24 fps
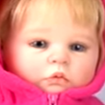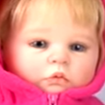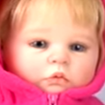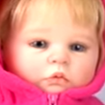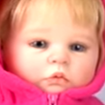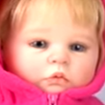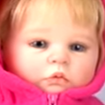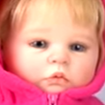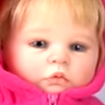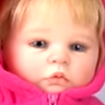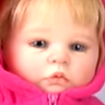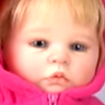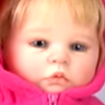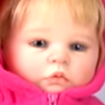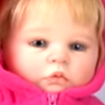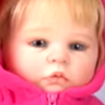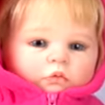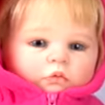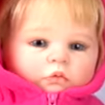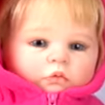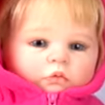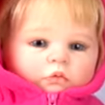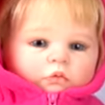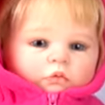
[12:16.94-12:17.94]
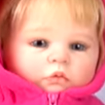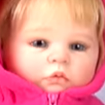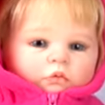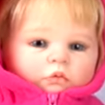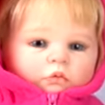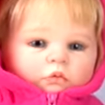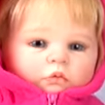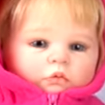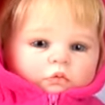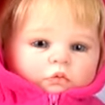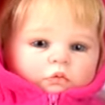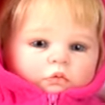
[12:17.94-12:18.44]

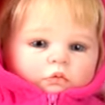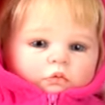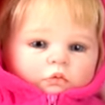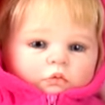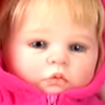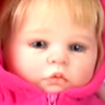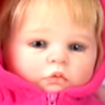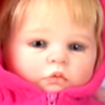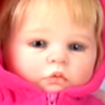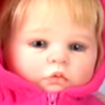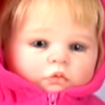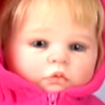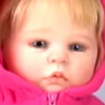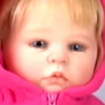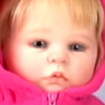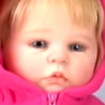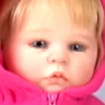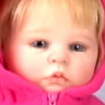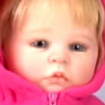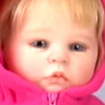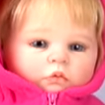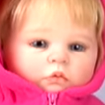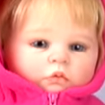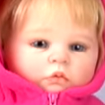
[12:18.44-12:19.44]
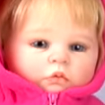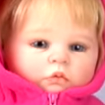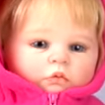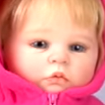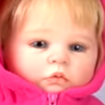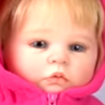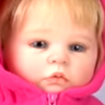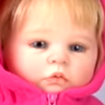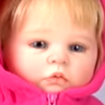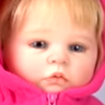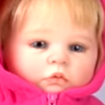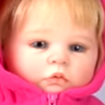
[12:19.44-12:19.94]

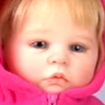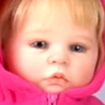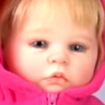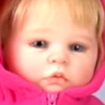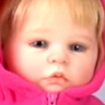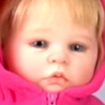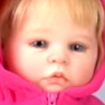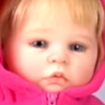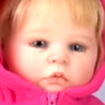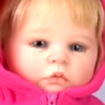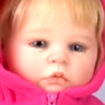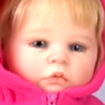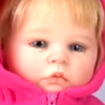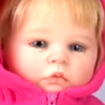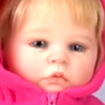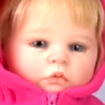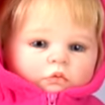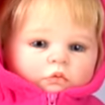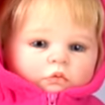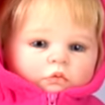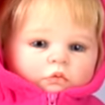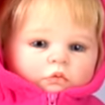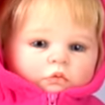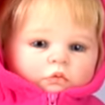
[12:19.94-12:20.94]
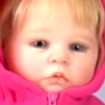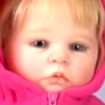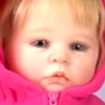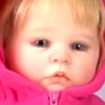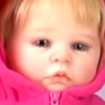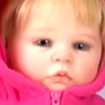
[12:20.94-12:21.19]
The person shown says nothing.